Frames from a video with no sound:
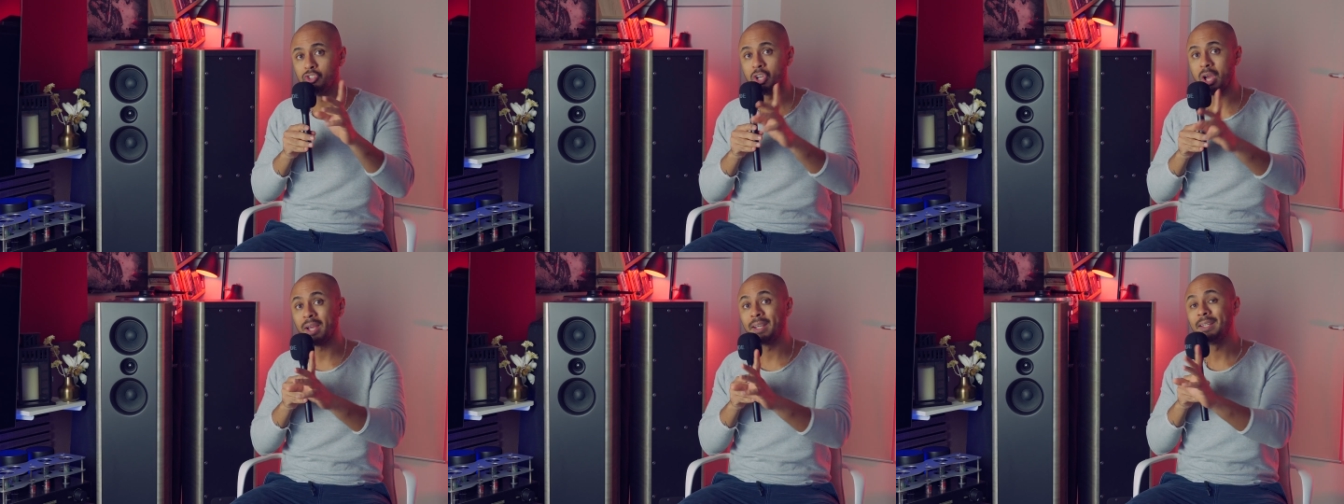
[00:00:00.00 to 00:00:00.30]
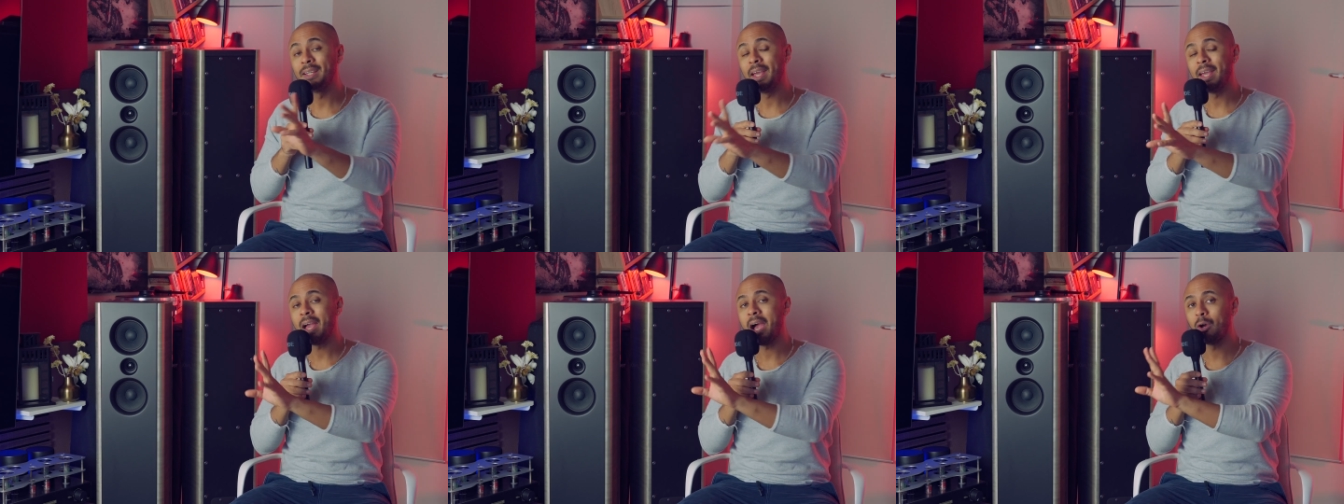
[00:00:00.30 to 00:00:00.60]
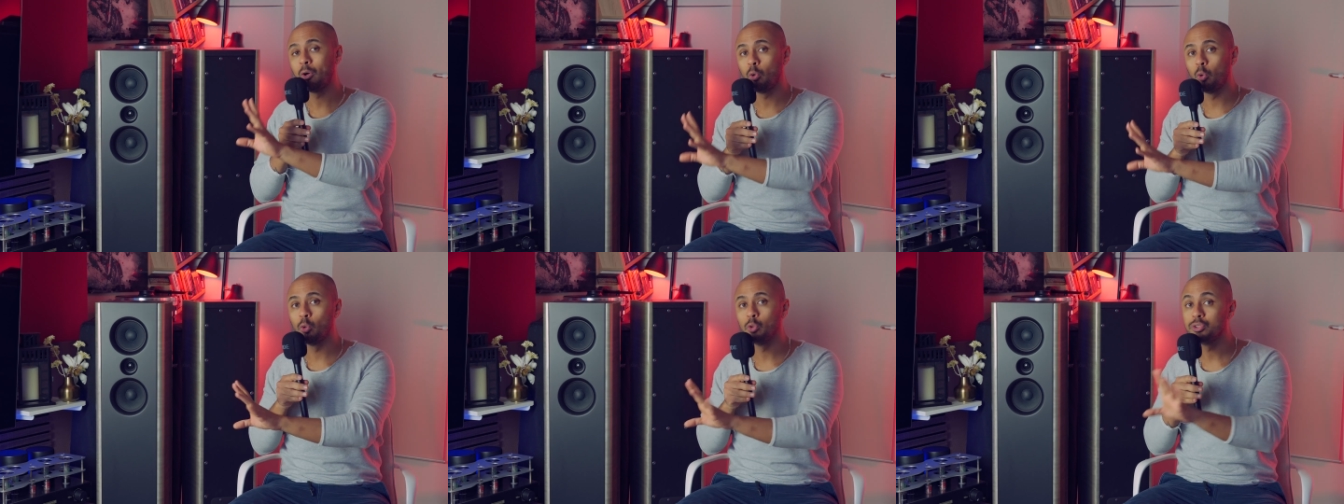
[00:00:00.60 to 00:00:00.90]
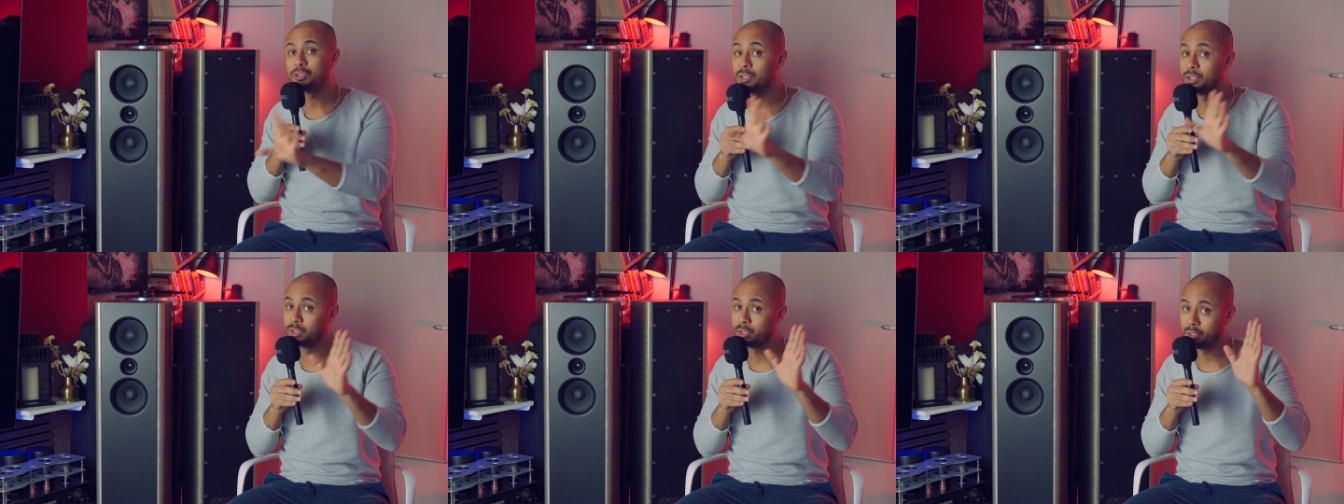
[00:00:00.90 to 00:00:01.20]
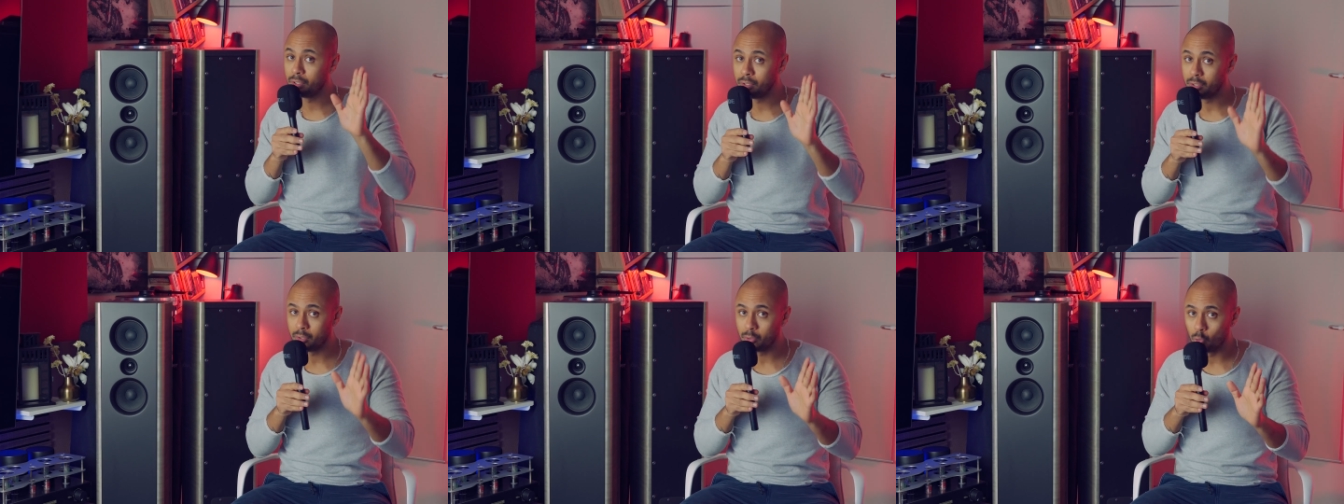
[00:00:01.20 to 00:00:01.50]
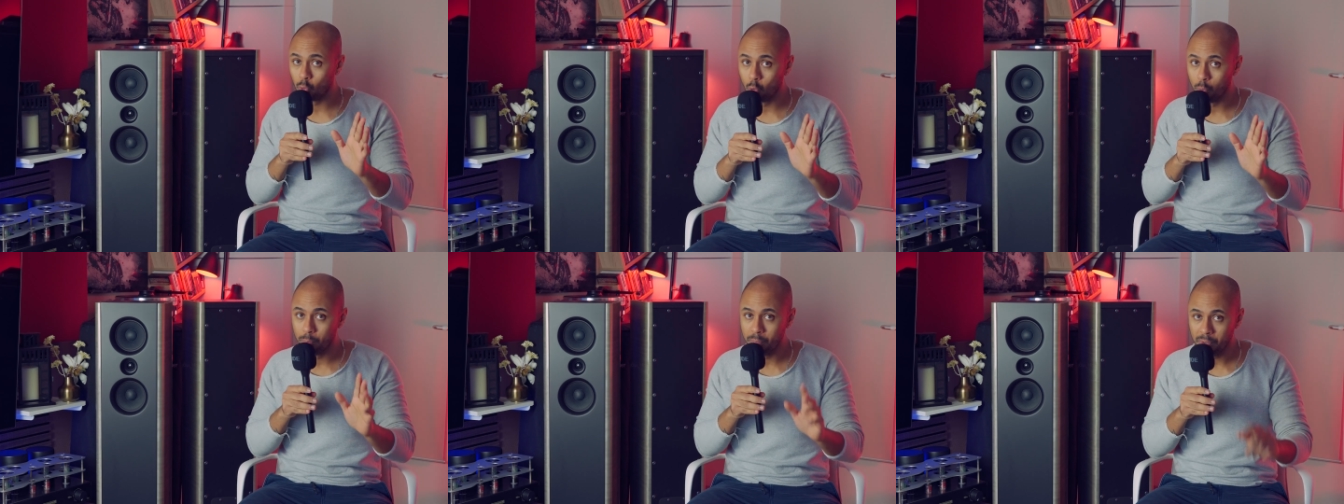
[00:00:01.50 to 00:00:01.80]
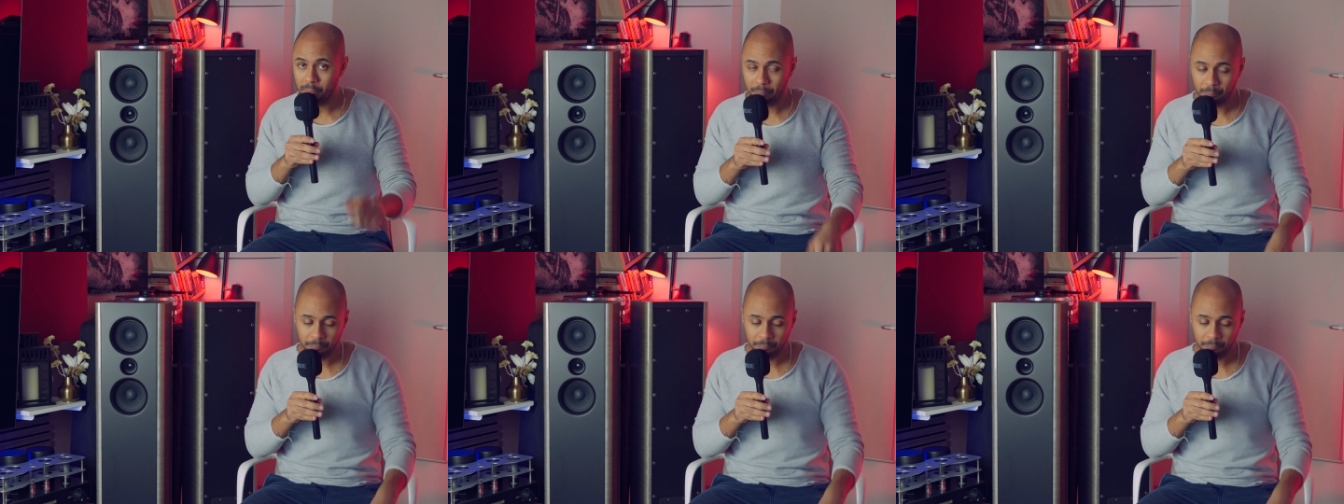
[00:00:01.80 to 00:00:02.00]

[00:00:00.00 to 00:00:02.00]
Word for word: GIK Acoustic room